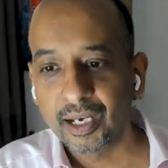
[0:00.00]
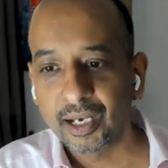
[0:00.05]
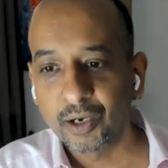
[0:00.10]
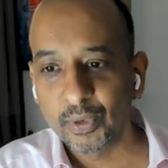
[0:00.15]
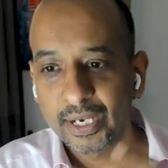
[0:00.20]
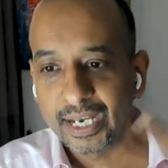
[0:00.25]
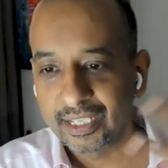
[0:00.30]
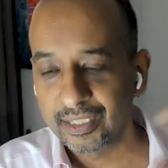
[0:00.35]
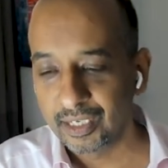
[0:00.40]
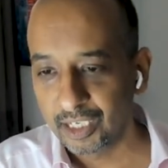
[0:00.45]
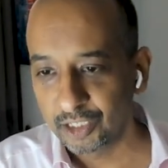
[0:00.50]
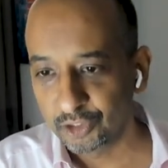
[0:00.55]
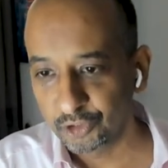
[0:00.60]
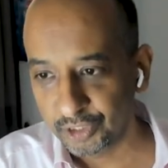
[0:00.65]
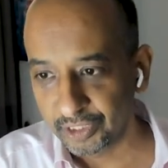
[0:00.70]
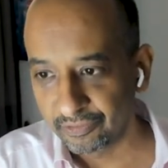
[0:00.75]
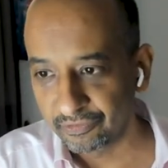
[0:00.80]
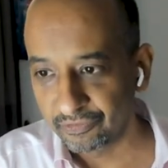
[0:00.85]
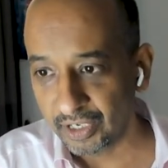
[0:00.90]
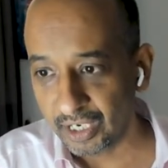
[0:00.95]
we had
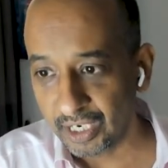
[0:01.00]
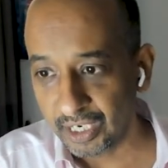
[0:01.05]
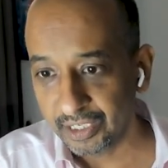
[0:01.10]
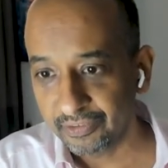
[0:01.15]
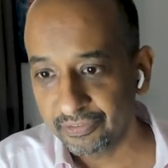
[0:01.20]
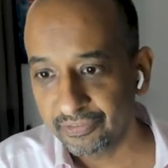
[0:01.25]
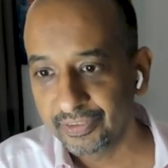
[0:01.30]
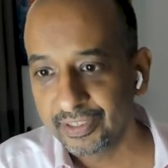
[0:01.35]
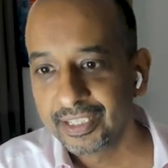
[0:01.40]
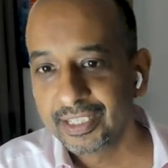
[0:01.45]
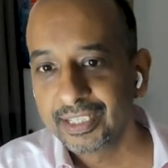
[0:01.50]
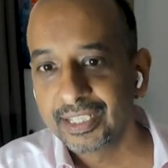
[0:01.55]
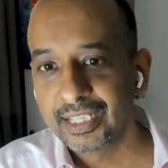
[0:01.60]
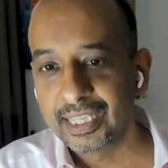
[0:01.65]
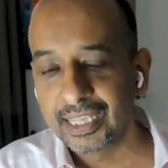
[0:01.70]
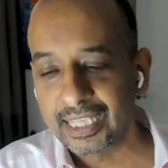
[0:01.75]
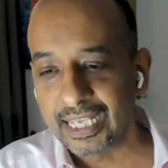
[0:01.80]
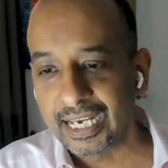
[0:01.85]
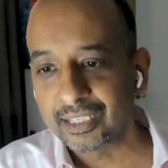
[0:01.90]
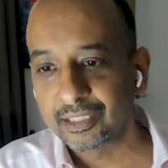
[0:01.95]
105
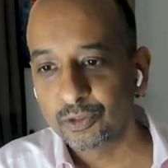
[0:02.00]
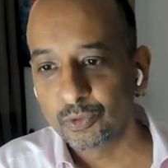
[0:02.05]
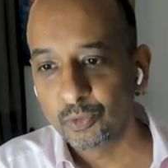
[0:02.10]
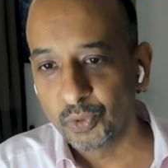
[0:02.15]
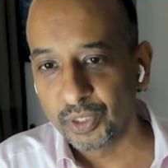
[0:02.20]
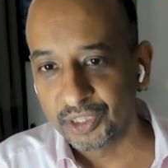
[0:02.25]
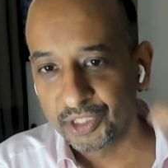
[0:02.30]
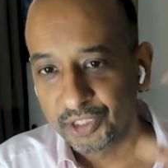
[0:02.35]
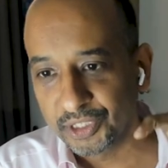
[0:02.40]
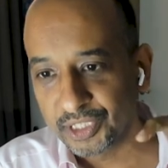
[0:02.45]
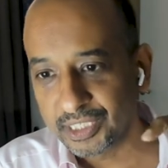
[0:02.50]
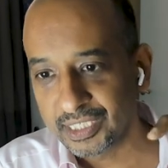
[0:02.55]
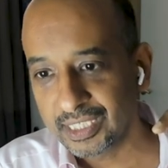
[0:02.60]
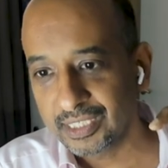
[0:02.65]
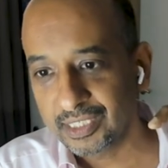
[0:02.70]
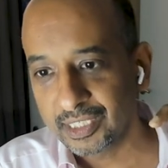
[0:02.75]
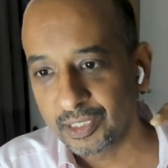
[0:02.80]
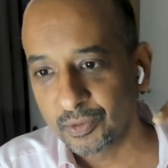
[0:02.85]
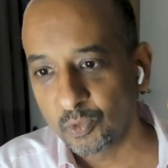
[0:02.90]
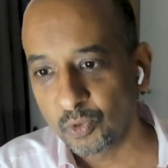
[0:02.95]
that within the
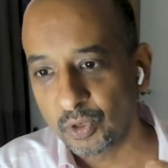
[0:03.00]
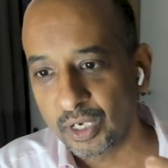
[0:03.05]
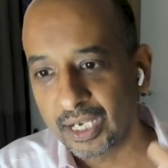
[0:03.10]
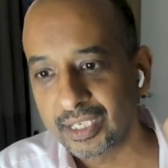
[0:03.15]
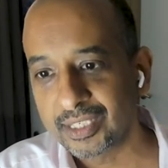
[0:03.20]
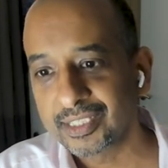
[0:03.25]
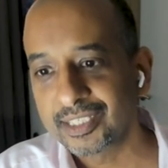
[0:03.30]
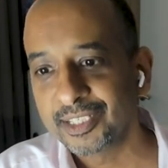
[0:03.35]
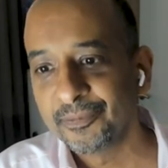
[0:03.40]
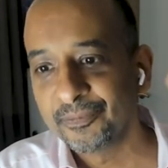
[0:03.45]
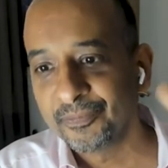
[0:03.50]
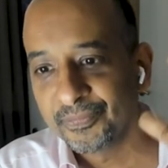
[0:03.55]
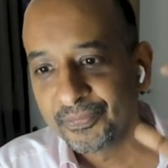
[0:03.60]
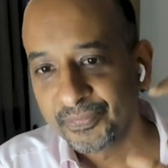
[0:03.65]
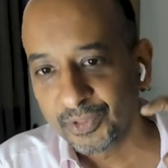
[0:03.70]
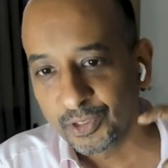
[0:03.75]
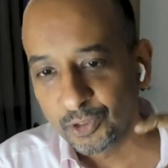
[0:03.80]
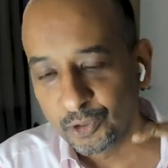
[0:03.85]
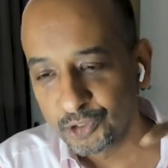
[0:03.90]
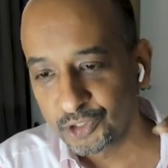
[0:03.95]
system was
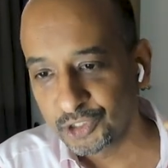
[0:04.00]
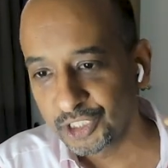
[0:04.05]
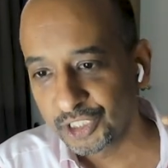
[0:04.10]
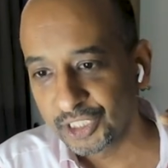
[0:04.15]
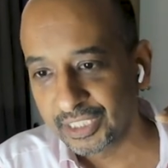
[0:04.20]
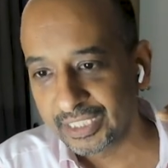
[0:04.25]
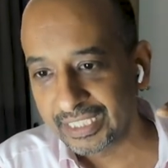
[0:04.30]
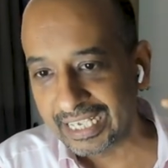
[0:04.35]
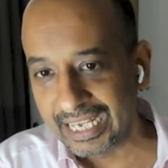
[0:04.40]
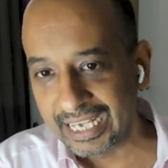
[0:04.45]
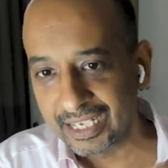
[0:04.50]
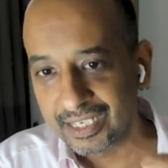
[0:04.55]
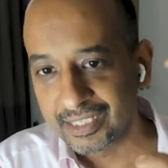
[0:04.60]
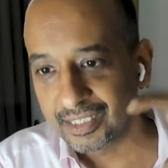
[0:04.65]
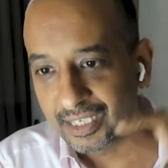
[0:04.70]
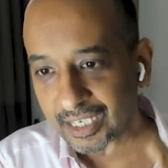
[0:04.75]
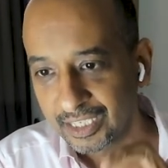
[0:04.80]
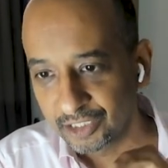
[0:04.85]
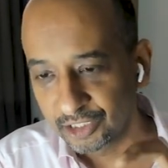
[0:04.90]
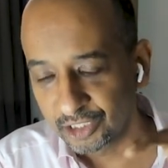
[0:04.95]
considered
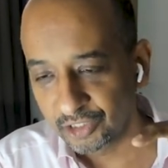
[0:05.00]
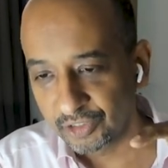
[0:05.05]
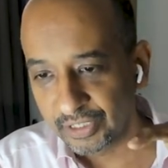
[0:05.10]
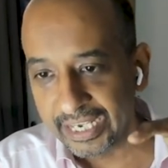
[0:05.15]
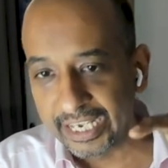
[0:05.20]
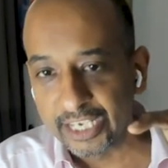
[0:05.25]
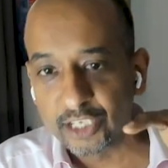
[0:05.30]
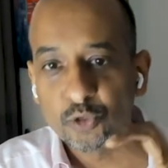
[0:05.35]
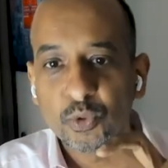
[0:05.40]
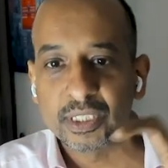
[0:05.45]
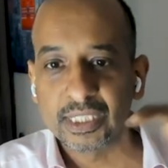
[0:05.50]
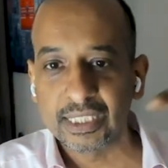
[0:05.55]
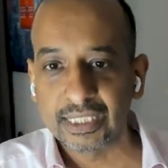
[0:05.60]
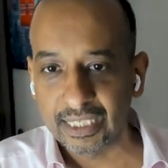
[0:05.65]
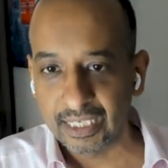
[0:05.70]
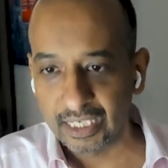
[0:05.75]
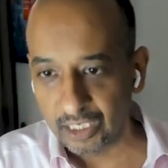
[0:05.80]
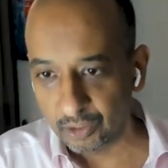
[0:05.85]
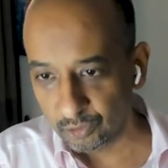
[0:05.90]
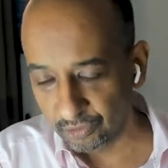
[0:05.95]
as underage, wasn't
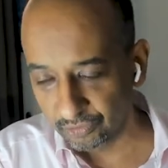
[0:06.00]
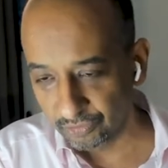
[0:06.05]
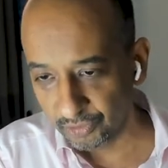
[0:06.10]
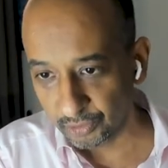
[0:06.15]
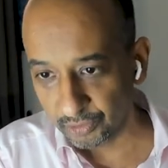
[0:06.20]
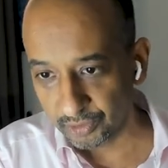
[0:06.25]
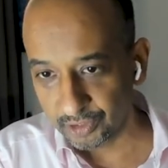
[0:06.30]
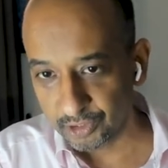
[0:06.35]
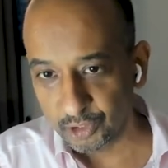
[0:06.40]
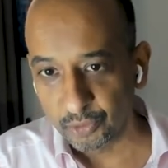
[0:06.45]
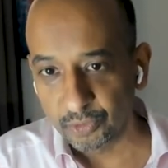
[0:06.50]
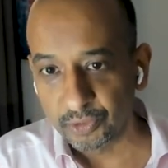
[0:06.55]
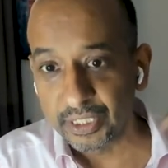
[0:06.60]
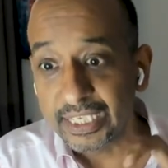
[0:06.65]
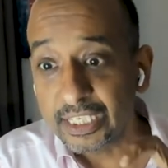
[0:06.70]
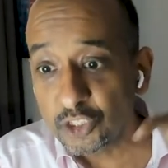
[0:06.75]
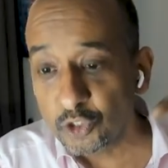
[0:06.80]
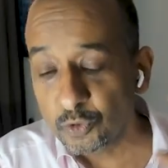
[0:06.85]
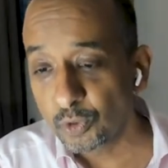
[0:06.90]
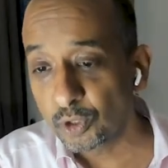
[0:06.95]
allowed to vote. So
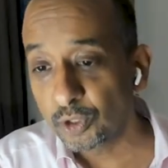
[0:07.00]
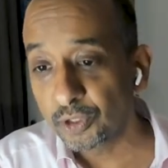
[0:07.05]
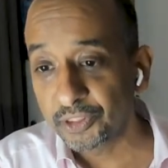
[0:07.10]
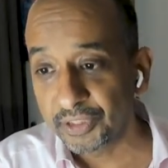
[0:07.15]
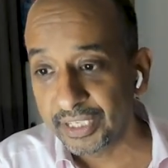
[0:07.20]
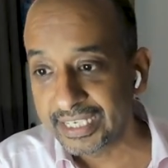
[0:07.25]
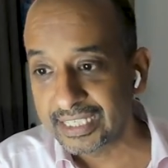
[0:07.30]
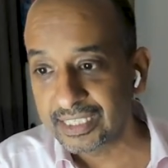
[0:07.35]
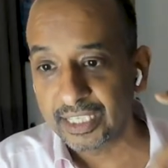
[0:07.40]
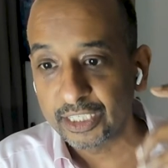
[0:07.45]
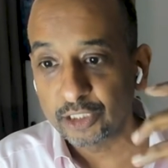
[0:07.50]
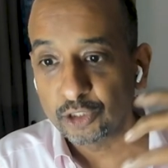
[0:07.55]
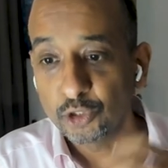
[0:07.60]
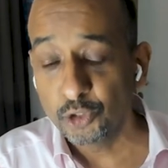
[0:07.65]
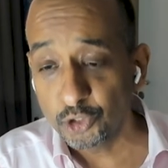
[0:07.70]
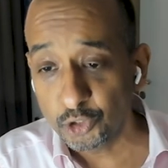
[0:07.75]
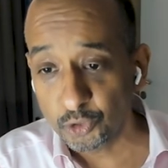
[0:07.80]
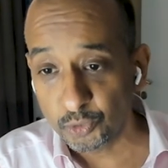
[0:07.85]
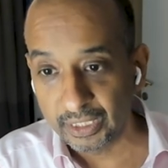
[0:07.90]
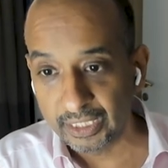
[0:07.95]
these small things that
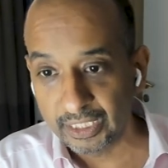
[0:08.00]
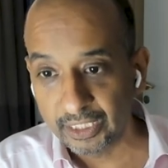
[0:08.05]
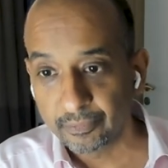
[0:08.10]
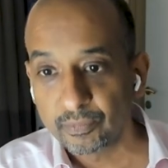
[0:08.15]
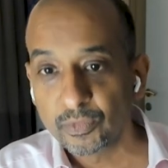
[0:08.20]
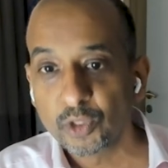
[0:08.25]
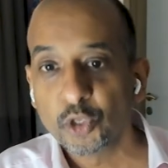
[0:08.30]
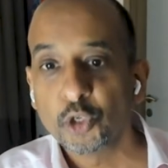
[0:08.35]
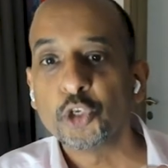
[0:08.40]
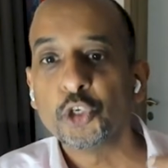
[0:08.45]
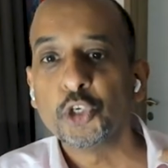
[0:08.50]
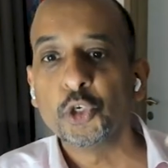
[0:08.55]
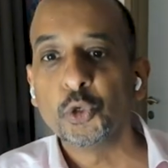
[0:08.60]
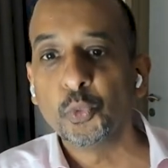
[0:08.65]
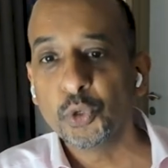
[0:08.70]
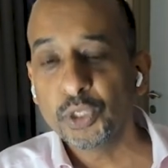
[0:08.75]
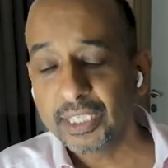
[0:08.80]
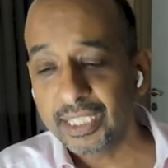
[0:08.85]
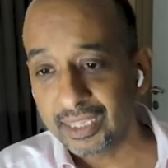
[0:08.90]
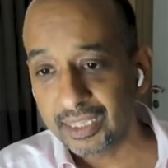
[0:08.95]
usually you
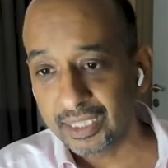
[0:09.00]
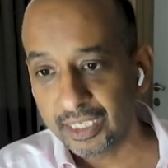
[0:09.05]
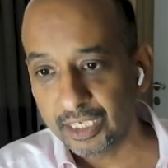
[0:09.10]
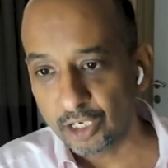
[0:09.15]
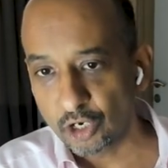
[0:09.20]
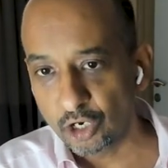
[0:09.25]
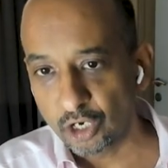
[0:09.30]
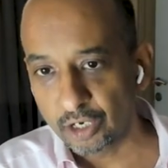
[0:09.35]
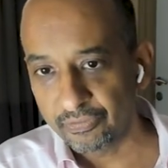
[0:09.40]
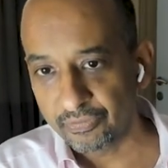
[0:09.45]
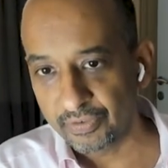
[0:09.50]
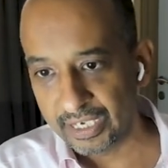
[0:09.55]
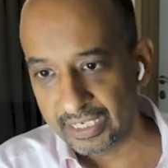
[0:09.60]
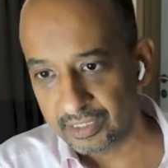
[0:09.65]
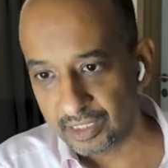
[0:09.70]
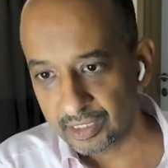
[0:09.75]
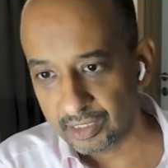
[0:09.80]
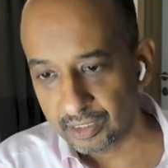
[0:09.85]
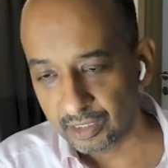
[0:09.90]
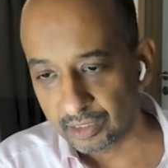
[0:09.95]
wouldn't think of
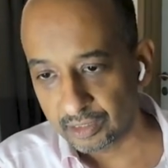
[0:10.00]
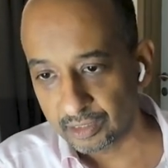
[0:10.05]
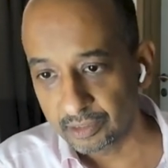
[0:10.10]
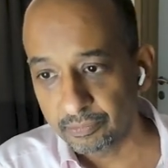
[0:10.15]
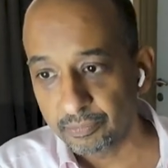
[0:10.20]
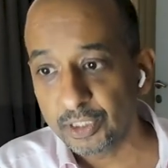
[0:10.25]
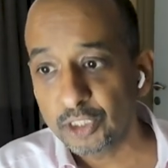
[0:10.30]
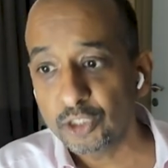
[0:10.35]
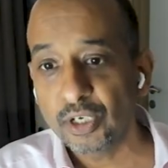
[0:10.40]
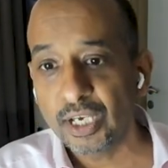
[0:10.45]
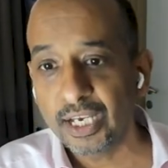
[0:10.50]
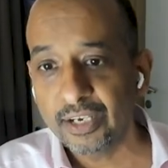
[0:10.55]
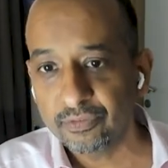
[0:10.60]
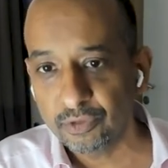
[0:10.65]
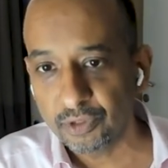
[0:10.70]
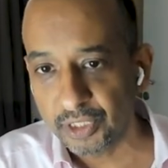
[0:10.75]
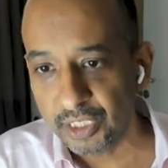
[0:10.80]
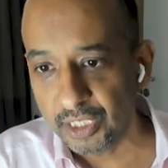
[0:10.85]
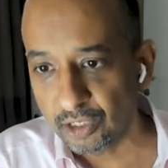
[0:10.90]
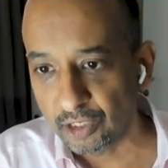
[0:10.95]
as a startup, but you have
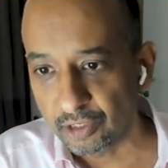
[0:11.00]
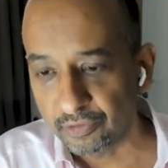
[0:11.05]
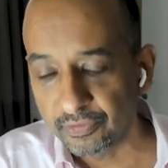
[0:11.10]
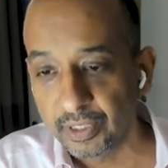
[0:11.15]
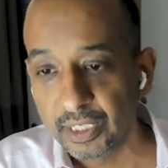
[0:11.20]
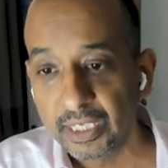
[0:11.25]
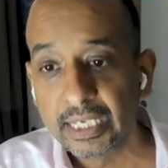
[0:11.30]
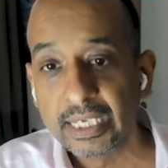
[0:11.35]
to think of.